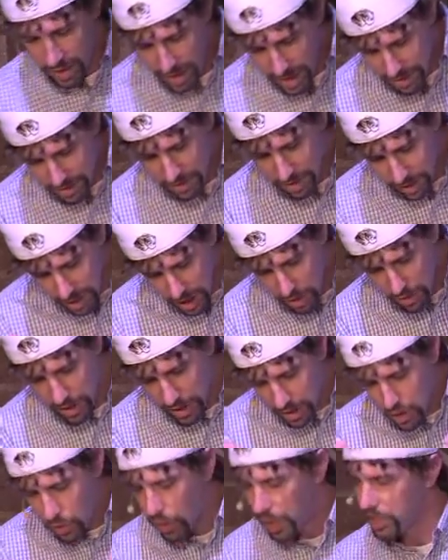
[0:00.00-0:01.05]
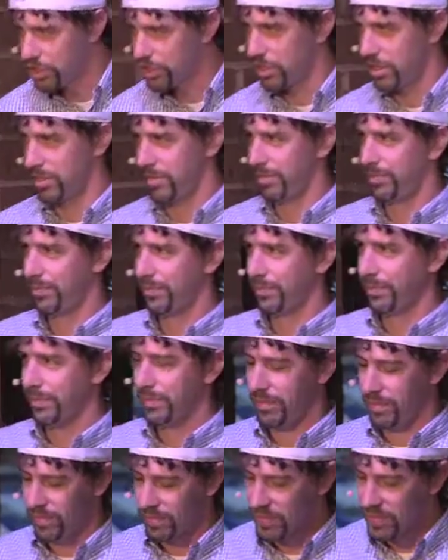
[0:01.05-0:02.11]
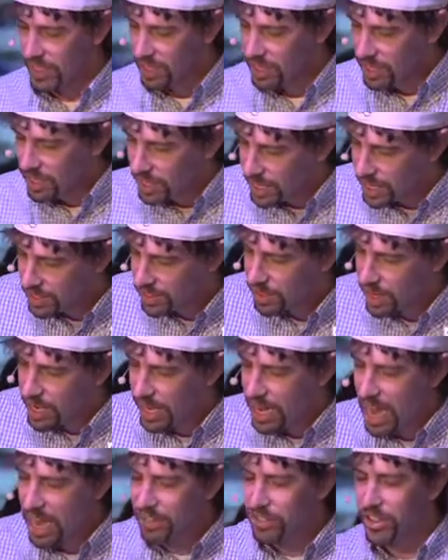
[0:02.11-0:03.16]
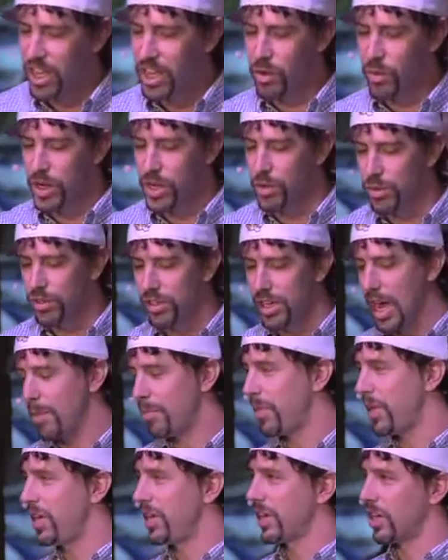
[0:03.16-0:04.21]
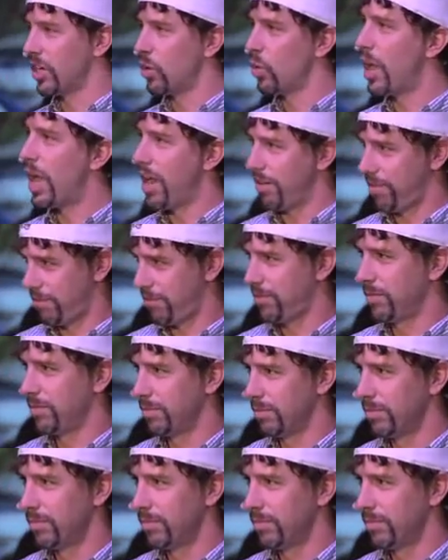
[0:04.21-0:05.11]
It's a loaded question. It's like asking when you stop beating your wife.